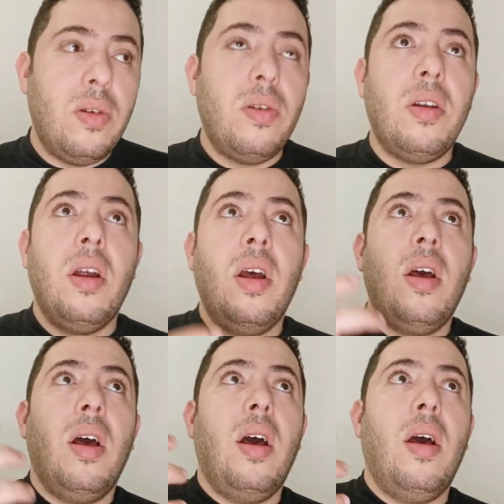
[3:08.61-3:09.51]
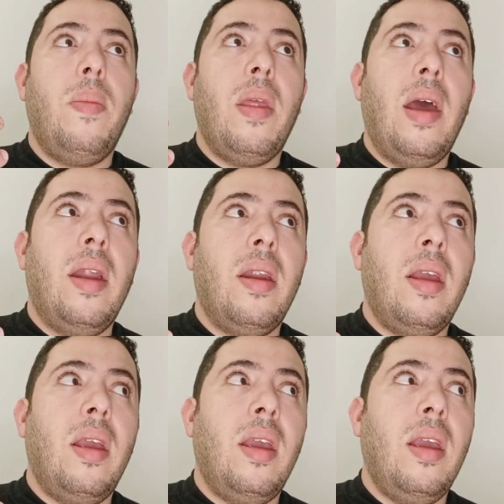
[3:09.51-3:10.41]
or and
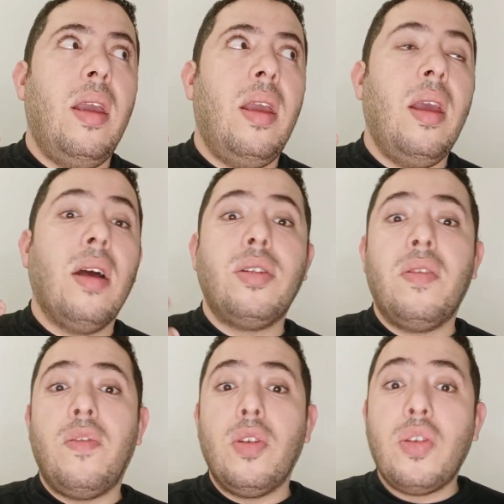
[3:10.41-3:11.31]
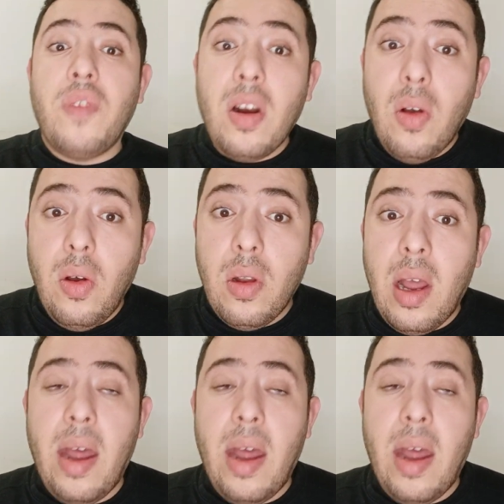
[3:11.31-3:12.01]
he under influence of alcohol,